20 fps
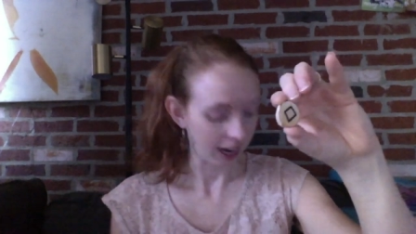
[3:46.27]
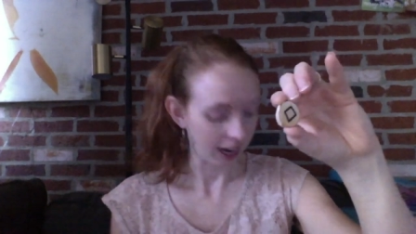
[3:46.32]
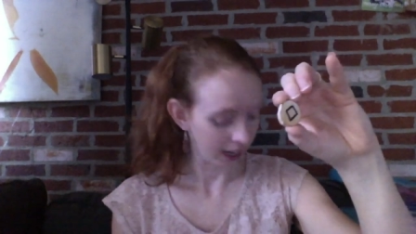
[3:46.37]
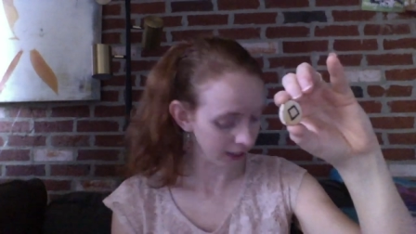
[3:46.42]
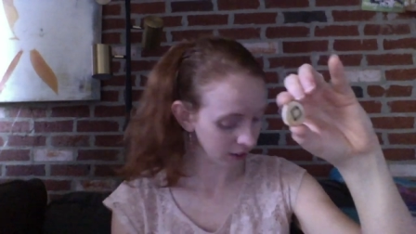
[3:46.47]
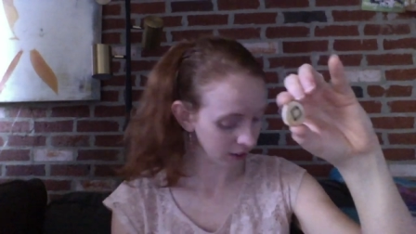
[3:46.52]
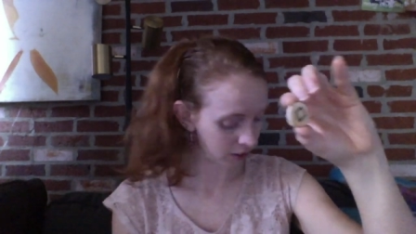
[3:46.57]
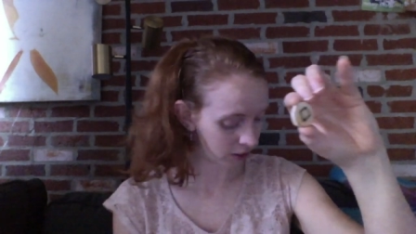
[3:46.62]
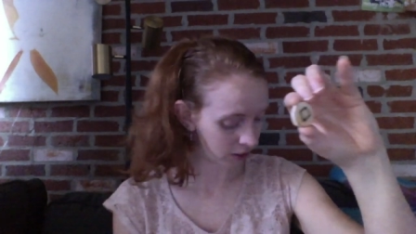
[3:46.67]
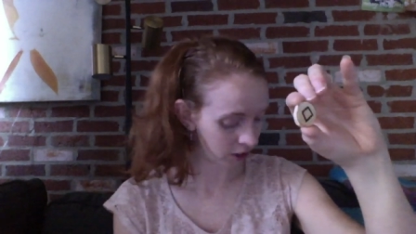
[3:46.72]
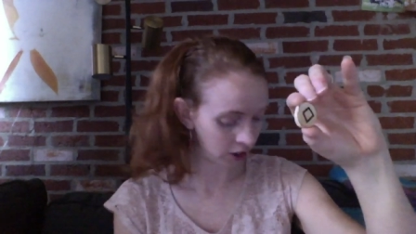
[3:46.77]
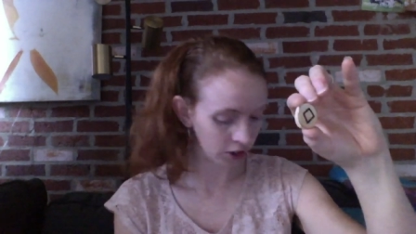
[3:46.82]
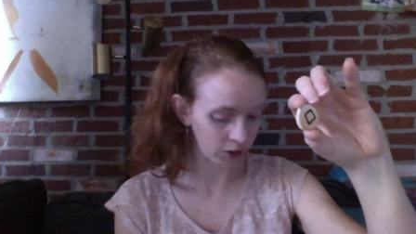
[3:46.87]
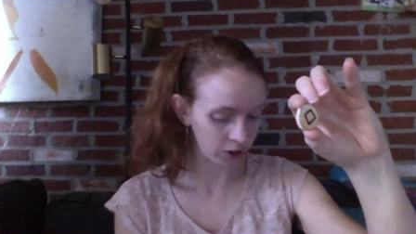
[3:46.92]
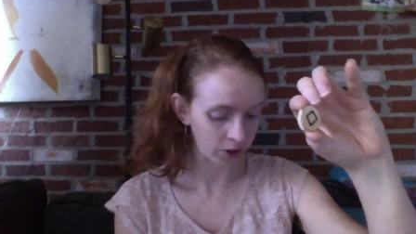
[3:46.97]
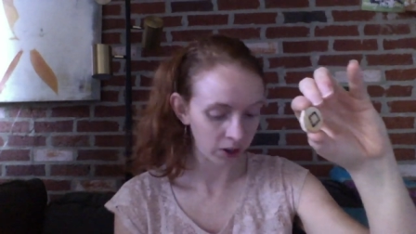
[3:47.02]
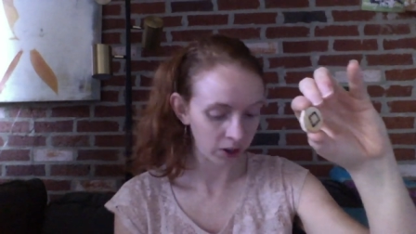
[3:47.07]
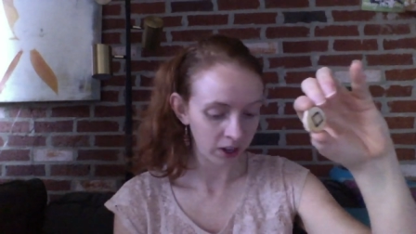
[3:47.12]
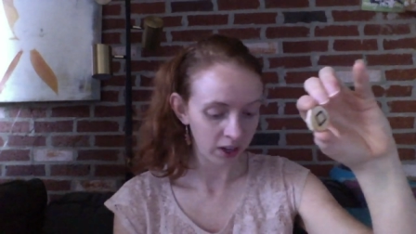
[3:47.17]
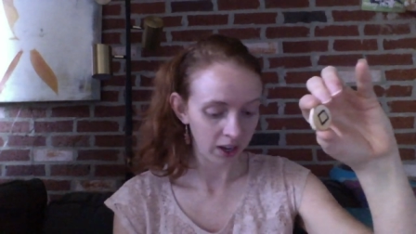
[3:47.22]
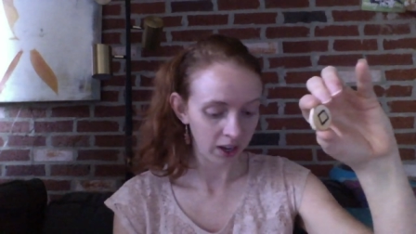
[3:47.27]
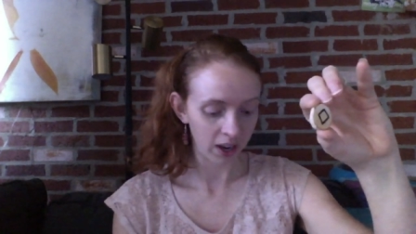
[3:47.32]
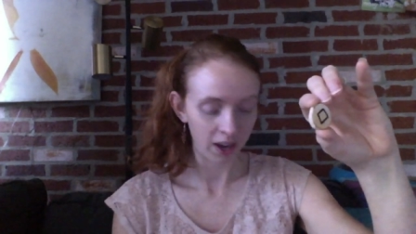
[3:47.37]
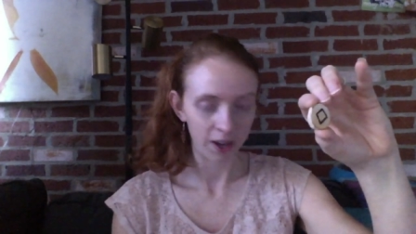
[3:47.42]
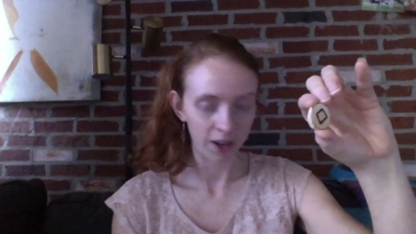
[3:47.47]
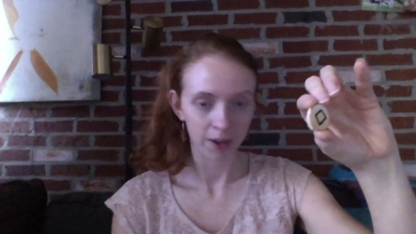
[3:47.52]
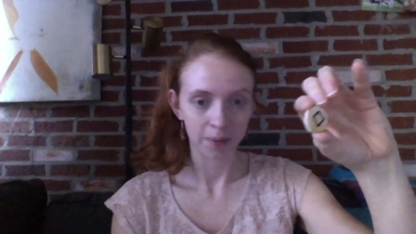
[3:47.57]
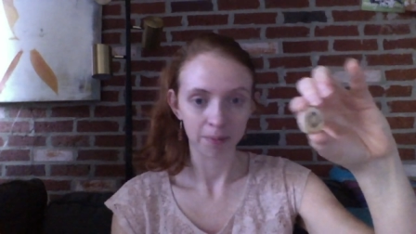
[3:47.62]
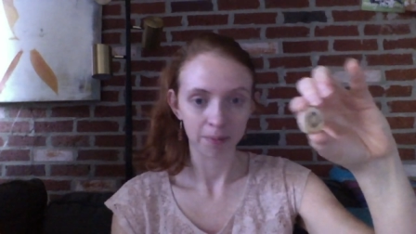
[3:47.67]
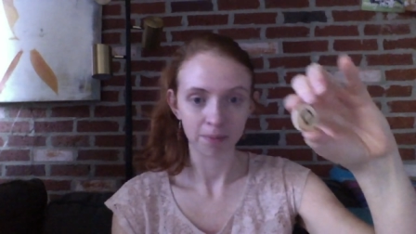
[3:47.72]
and so
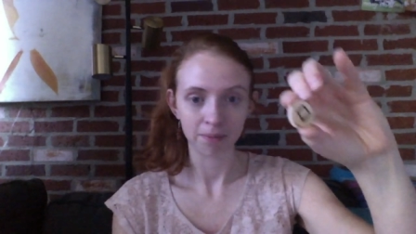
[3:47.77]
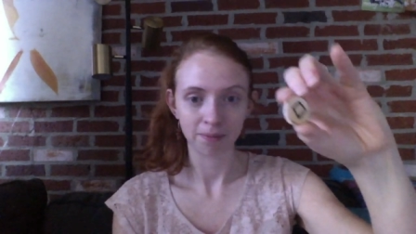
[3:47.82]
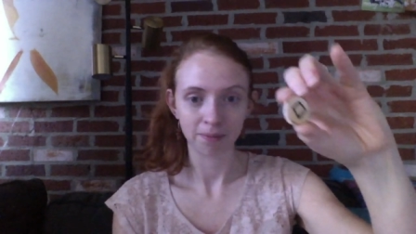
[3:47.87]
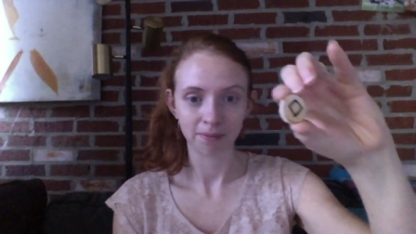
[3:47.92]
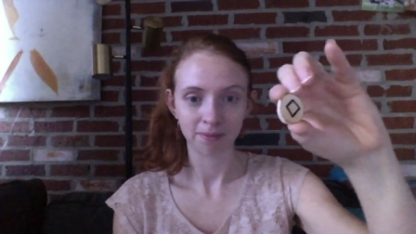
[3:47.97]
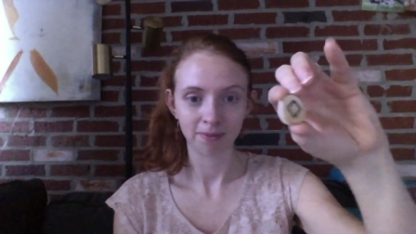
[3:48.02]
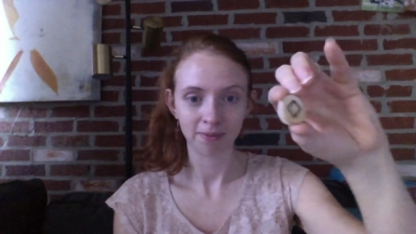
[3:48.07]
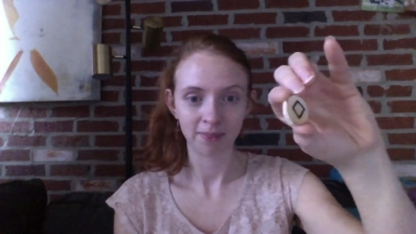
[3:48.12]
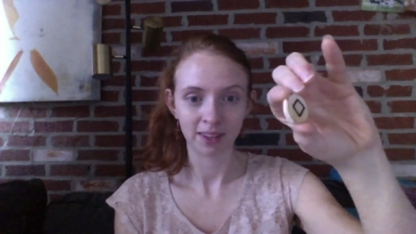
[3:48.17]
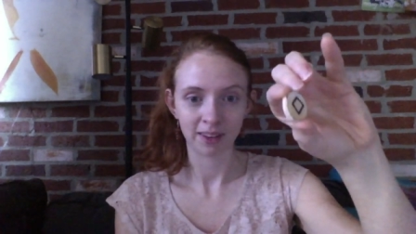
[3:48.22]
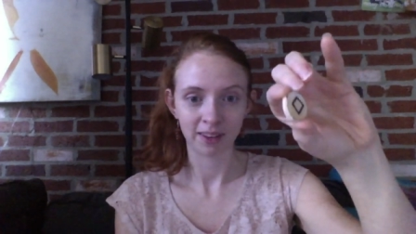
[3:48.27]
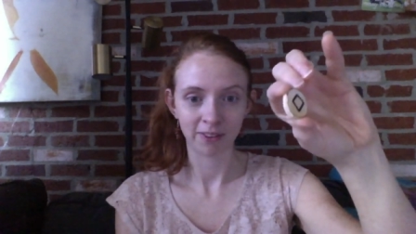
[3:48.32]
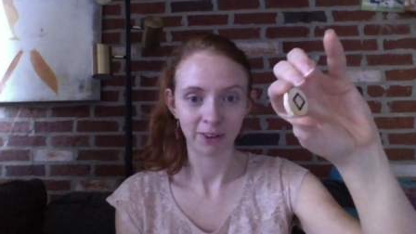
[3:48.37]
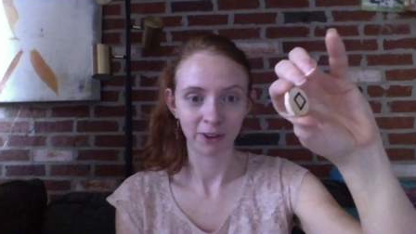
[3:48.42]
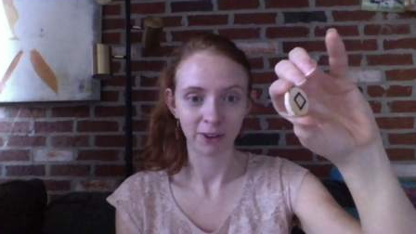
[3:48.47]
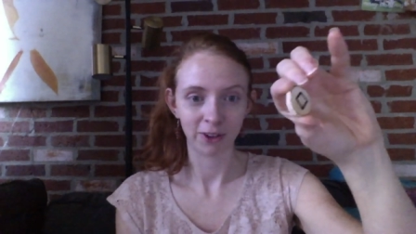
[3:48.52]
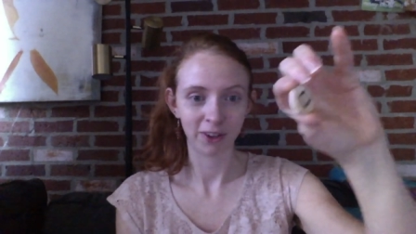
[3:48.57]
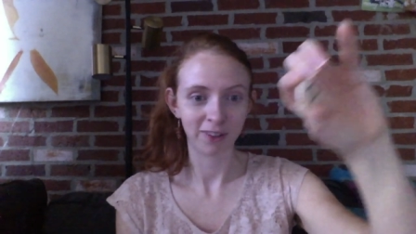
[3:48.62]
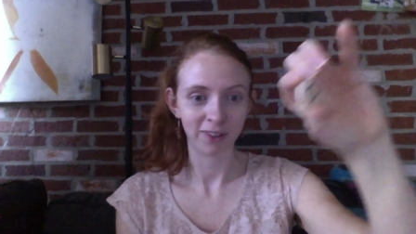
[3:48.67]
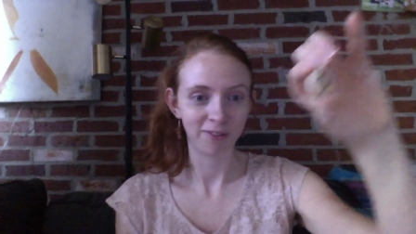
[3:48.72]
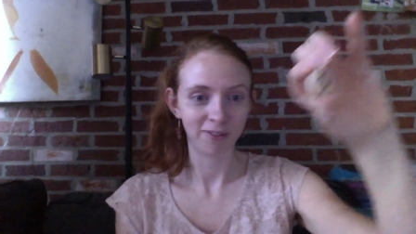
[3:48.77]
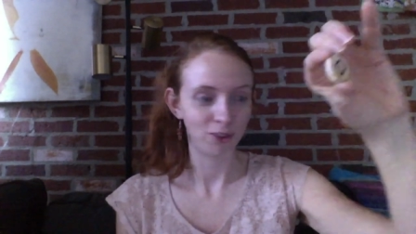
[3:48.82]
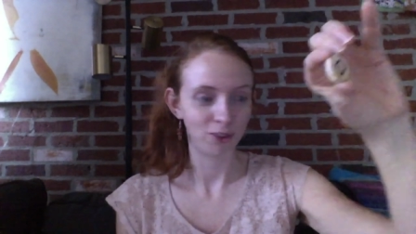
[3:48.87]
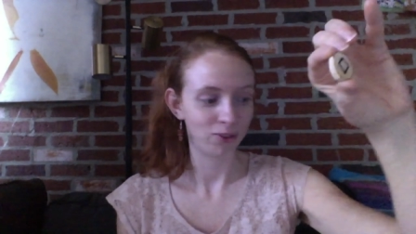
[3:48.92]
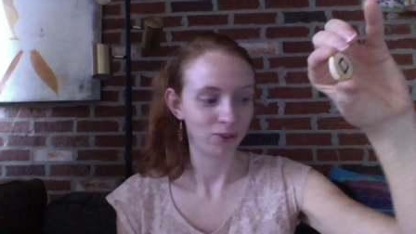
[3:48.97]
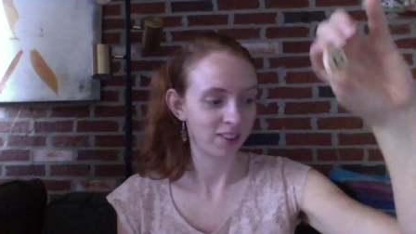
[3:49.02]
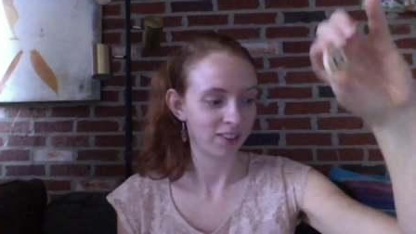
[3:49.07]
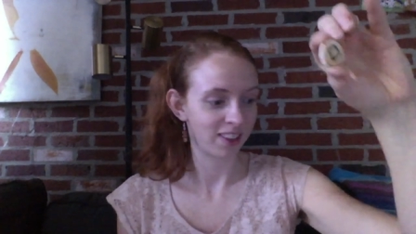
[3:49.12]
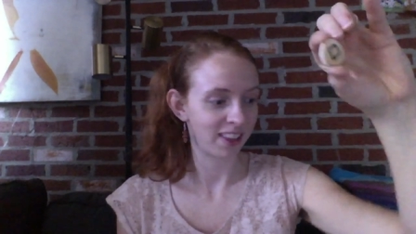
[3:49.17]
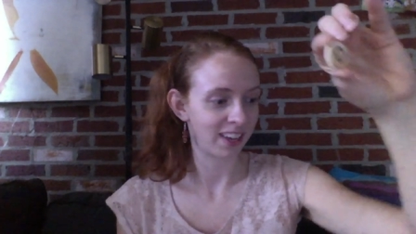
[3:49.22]
if you're
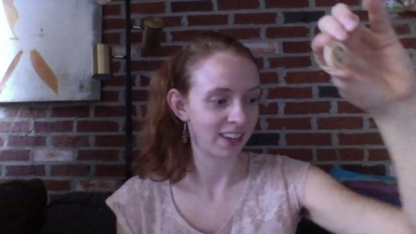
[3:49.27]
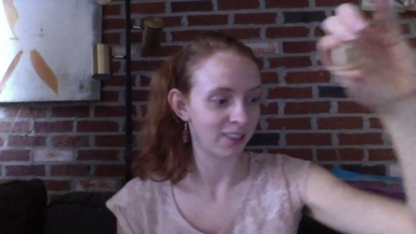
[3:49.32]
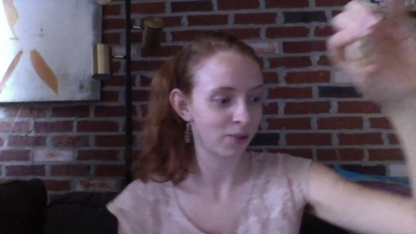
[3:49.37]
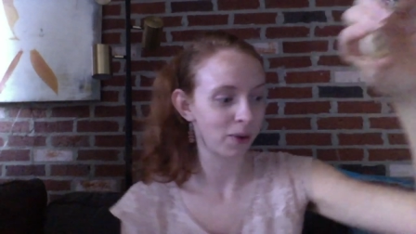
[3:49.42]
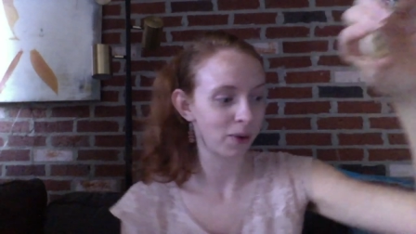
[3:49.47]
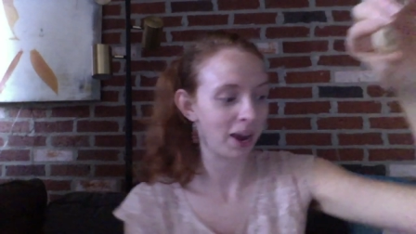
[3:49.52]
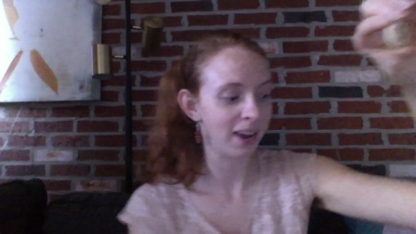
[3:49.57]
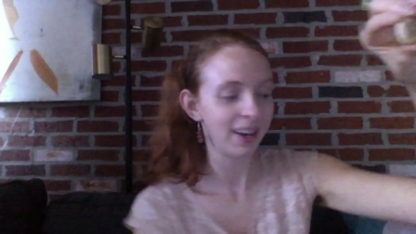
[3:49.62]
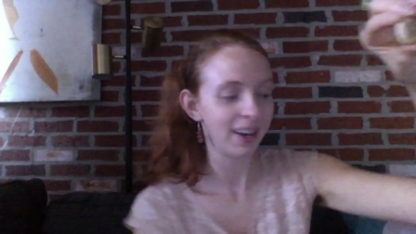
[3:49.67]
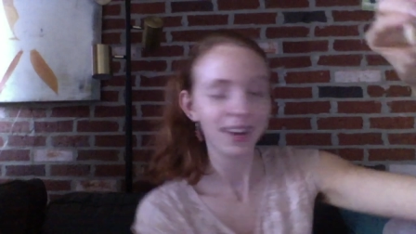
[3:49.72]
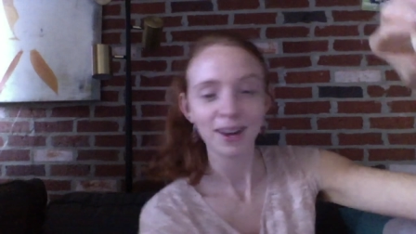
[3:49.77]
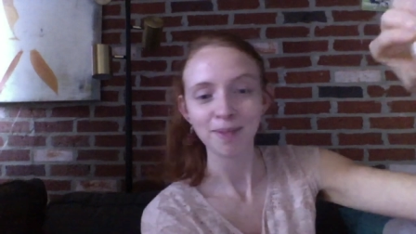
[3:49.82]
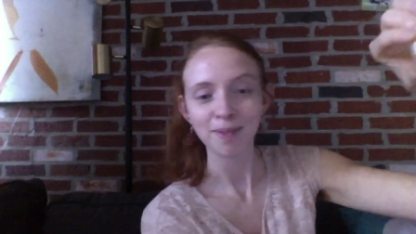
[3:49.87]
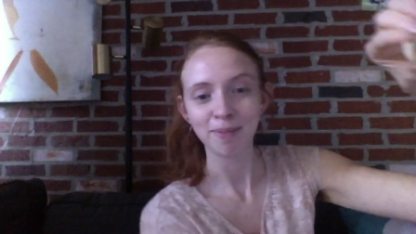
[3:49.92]
confused, then that's why.